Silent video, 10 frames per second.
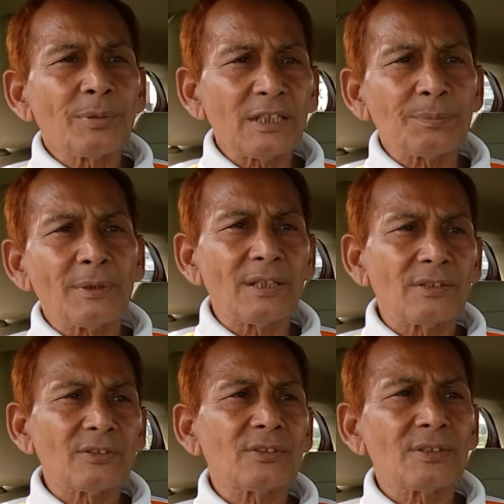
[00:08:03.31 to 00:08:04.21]
And the
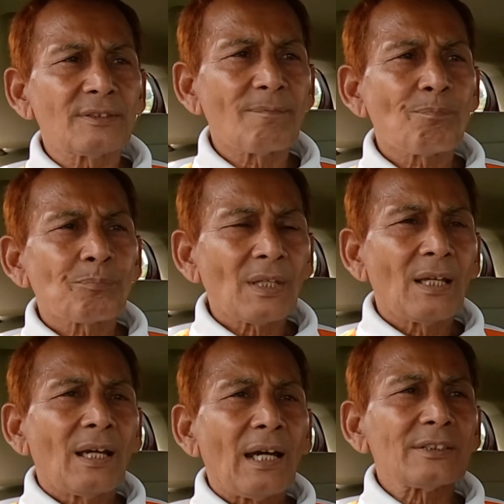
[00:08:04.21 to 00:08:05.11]
child also started
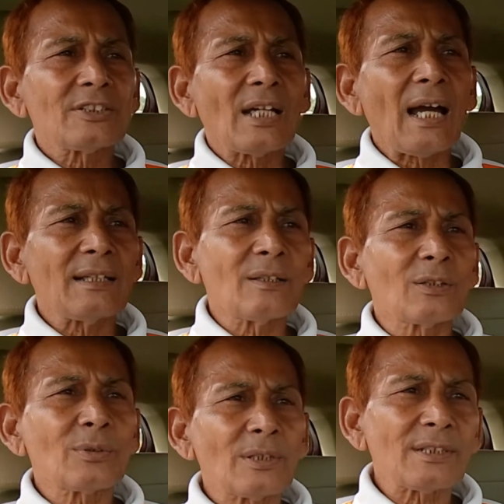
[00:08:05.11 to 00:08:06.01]
blaming
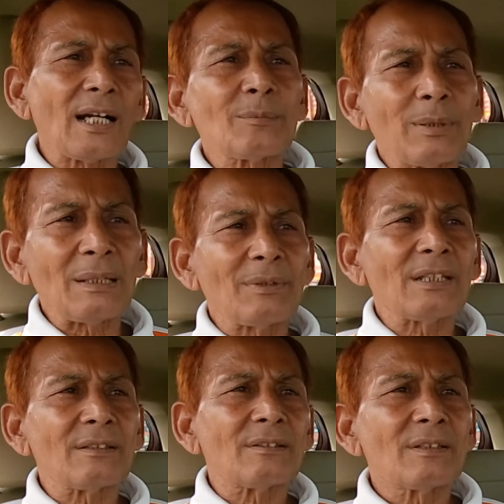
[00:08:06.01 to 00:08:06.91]
Dr. B.K.
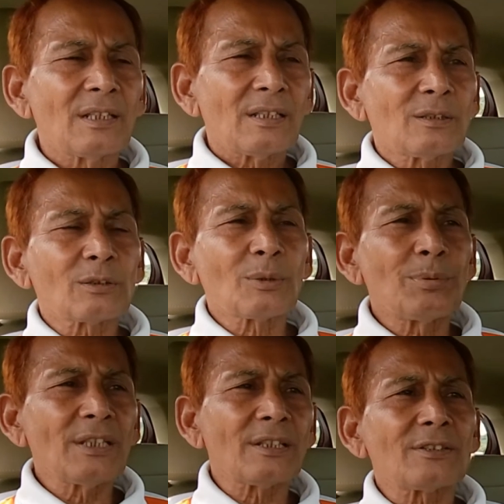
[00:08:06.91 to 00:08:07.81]
Chaudhary because
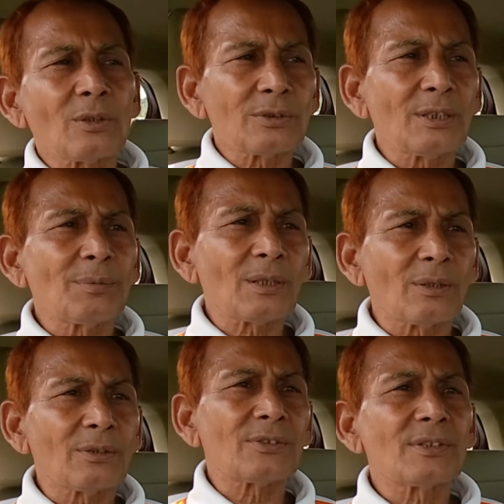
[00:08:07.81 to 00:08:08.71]
she thought the
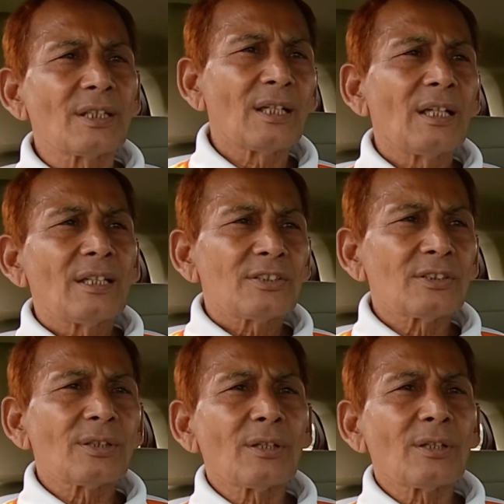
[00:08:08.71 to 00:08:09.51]
father was stupid.